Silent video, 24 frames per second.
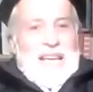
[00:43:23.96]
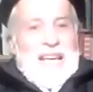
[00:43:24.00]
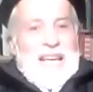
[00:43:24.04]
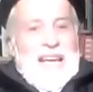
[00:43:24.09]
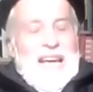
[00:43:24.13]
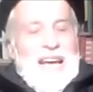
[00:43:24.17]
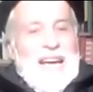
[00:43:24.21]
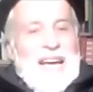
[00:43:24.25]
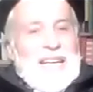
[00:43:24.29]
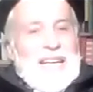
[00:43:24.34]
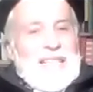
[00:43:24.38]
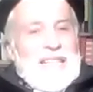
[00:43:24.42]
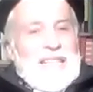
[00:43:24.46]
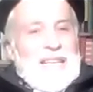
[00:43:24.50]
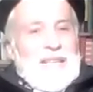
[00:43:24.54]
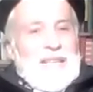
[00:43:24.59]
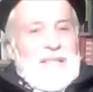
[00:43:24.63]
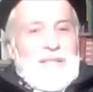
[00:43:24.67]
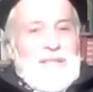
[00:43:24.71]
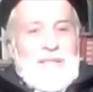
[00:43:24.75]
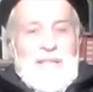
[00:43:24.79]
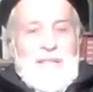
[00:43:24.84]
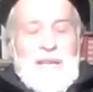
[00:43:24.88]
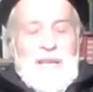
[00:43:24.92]
And
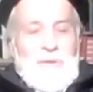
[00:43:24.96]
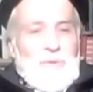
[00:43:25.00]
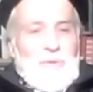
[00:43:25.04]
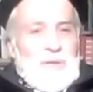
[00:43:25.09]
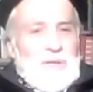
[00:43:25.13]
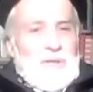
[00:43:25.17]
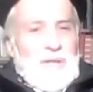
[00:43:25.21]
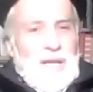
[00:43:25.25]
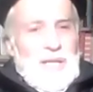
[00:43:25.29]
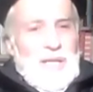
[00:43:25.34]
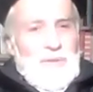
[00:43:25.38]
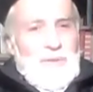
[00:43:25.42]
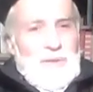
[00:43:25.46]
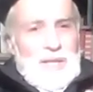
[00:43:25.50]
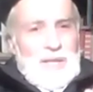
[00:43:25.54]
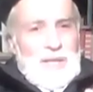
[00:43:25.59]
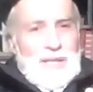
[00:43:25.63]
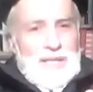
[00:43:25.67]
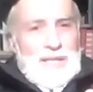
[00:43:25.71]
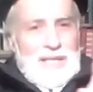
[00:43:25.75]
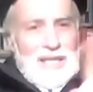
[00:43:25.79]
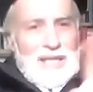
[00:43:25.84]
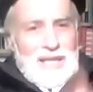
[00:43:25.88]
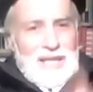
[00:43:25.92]
there was not even a
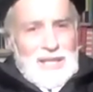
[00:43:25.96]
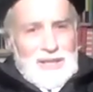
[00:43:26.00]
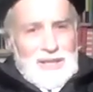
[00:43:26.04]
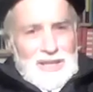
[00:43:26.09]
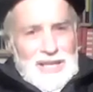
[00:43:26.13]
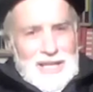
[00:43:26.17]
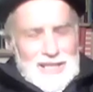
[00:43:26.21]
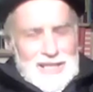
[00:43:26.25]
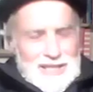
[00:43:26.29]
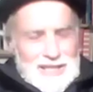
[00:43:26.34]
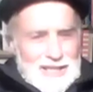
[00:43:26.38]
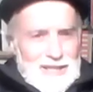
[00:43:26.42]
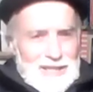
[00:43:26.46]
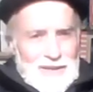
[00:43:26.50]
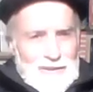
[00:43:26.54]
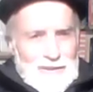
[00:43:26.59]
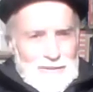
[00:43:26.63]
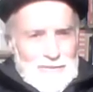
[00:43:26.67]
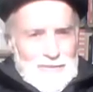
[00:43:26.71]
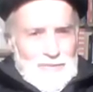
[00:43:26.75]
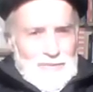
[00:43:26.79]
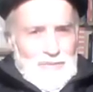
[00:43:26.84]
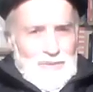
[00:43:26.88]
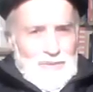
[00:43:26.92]
single case there.
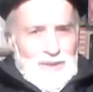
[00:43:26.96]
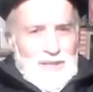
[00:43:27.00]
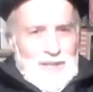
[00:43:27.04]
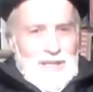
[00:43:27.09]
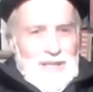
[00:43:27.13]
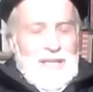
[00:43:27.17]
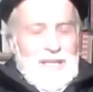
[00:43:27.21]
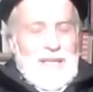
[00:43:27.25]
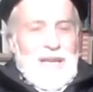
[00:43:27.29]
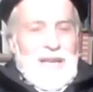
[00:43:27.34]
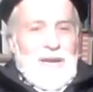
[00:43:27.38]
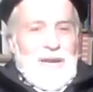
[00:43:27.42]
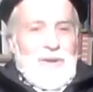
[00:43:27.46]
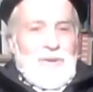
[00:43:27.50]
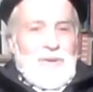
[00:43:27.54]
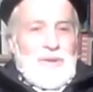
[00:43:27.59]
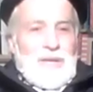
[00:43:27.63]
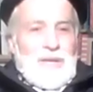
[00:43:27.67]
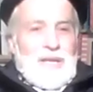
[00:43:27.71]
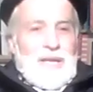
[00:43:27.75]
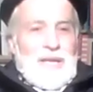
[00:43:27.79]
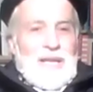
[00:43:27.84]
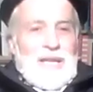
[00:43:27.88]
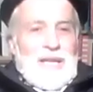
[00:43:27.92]
Now,
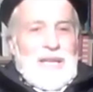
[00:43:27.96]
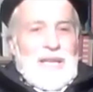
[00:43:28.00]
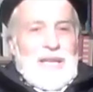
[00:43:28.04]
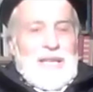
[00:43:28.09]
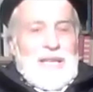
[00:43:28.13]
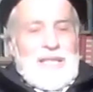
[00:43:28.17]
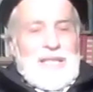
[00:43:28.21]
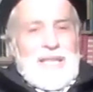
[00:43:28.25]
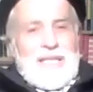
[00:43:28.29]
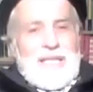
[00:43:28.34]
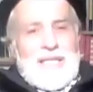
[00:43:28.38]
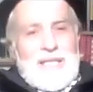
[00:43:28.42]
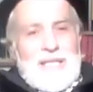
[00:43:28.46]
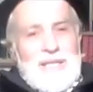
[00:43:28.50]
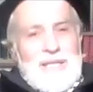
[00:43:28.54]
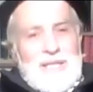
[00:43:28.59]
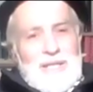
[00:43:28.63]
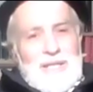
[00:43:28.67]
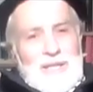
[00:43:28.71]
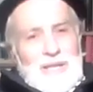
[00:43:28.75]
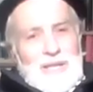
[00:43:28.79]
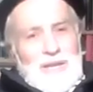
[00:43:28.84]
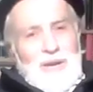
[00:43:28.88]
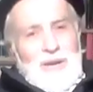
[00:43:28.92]
this
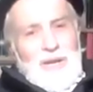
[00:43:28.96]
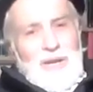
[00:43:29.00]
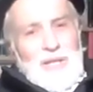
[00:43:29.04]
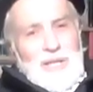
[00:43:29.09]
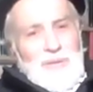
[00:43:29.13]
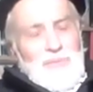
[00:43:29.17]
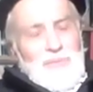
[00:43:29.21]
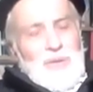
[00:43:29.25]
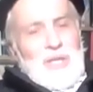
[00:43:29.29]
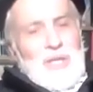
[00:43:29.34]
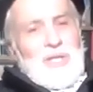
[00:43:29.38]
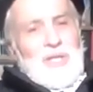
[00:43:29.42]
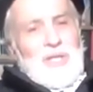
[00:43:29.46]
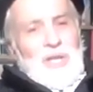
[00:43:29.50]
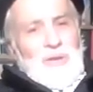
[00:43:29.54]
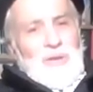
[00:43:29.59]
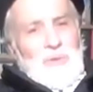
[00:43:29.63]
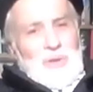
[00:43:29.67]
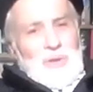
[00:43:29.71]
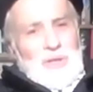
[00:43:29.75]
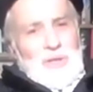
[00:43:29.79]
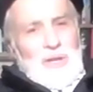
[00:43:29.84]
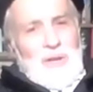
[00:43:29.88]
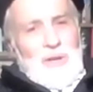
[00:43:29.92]
Artemisia
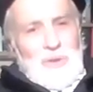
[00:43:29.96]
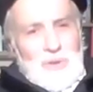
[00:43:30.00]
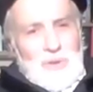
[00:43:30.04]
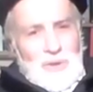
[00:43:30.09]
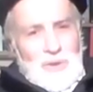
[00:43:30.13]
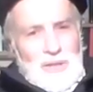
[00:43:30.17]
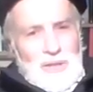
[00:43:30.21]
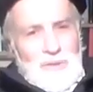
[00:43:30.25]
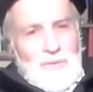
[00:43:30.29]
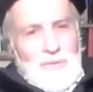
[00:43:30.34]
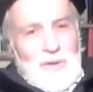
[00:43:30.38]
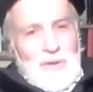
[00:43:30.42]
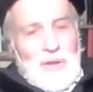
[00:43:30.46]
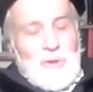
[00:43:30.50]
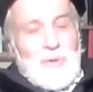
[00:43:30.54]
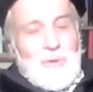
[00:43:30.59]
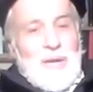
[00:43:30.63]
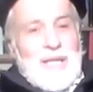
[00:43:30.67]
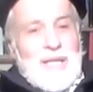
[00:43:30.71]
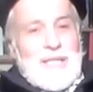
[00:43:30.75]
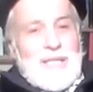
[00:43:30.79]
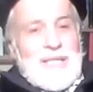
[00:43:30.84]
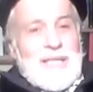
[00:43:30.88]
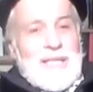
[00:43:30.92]
was also referred to
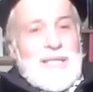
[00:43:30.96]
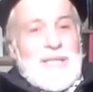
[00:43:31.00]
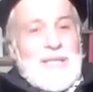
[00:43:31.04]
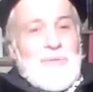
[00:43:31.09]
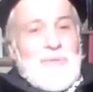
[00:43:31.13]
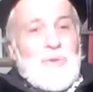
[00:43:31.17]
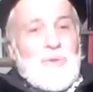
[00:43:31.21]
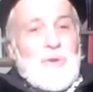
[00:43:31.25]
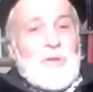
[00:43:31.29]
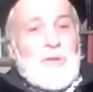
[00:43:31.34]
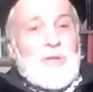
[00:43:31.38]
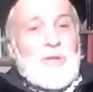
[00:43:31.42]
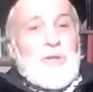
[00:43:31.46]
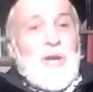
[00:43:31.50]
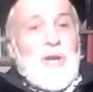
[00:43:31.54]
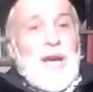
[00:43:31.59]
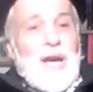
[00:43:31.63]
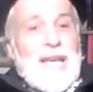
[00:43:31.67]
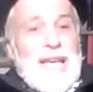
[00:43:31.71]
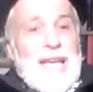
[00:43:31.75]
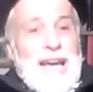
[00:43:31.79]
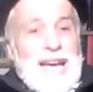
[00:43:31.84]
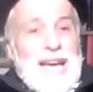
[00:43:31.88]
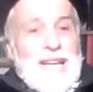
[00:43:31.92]
as the word
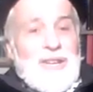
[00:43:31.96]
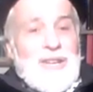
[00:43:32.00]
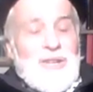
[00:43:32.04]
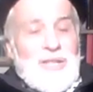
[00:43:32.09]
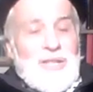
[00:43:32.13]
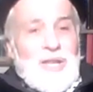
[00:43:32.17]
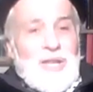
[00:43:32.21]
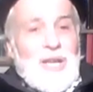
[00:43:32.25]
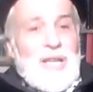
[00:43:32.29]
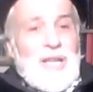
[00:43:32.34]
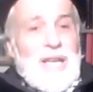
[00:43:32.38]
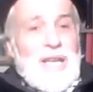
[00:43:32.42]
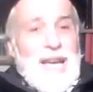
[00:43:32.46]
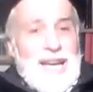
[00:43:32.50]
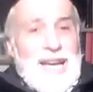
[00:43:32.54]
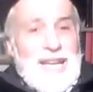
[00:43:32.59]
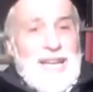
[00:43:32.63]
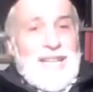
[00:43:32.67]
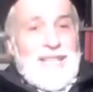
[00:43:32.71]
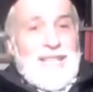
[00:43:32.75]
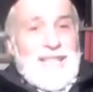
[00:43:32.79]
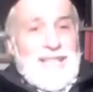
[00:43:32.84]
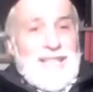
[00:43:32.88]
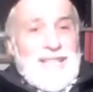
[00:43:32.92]
Diana.
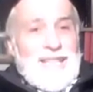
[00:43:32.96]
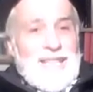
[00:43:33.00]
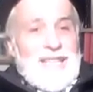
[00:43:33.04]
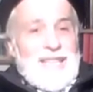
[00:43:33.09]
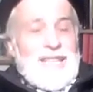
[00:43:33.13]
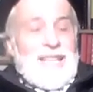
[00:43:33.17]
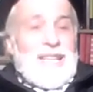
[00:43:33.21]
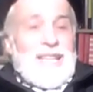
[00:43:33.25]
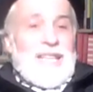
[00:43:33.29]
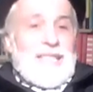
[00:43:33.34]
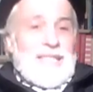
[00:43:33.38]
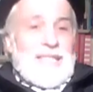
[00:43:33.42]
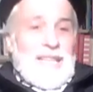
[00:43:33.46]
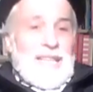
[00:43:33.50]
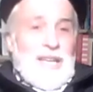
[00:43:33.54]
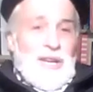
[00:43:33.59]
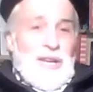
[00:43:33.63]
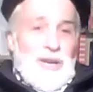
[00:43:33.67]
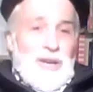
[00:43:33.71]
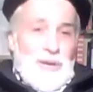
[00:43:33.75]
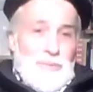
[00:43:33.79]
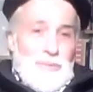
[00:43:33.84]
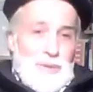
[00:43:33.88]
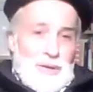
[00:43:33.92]
Diane is an
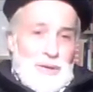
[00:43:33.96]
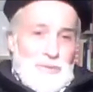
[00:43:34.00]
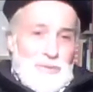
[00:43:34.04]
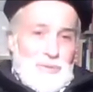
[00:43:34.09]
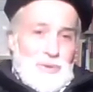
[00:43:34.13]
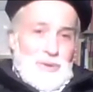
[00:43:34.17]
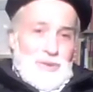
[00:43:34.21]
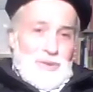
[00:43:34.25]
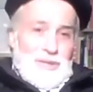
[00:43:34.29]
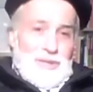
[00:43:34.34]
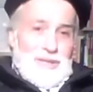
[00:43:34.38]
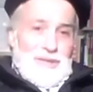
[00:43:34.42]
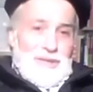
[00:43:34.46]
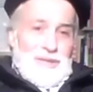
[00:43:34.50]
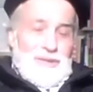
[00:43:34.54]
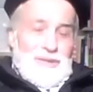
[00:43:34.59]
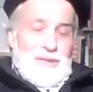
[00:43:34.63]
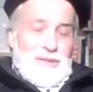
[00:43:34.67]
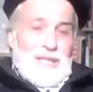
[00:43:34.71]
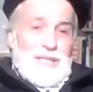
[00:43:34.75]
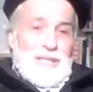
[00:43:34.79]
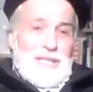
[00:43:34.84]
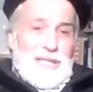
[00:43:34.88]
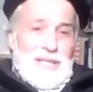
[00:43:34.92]
Arabic word
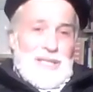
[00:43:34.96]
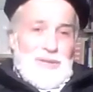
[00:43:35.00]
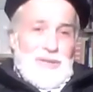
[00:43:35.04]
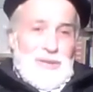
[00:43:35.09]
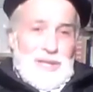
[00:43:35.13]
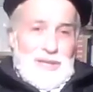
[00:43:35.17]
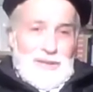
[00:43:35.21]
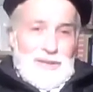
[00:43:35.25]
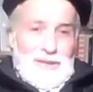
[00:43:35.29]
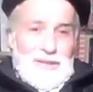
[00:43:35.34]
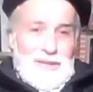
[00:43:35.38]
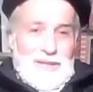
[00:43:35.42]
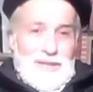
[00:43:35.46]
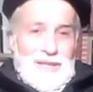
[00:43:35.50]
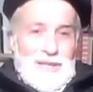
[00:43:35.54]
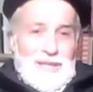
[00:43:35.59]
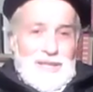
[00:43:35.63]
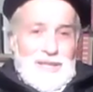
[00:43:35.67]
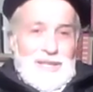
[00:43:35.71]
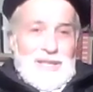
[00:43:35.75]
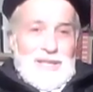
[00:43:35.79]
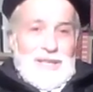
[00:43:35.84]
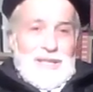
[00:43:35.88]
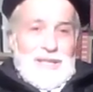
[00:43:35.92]
in Syria,
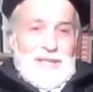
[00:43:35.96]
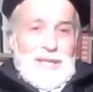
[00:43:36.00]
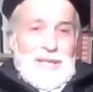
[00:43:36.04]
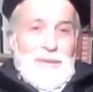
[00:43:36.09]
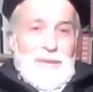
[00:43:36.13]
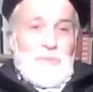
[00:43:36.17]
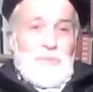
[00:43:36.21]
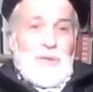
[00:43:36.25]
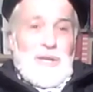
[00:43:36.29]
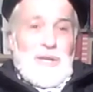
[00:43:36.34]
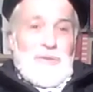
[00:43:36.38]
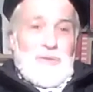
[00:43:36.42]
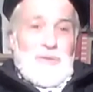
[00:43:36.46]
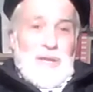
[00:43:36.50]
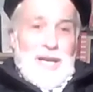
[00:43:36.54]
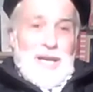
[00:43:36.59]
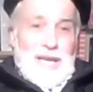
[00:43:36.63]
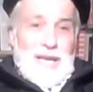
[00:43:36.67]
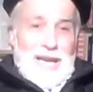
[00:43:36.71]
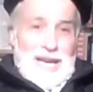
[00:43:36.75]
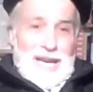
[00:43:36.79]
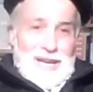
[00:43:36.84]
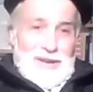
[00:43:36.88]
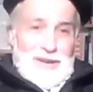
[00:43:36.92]
Temple of
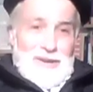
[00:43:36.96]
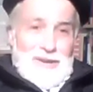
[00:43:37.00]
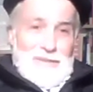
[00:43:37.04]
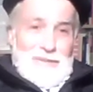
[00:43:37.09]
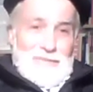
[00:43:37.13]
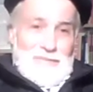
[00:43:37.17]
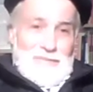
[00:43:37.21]
Diana.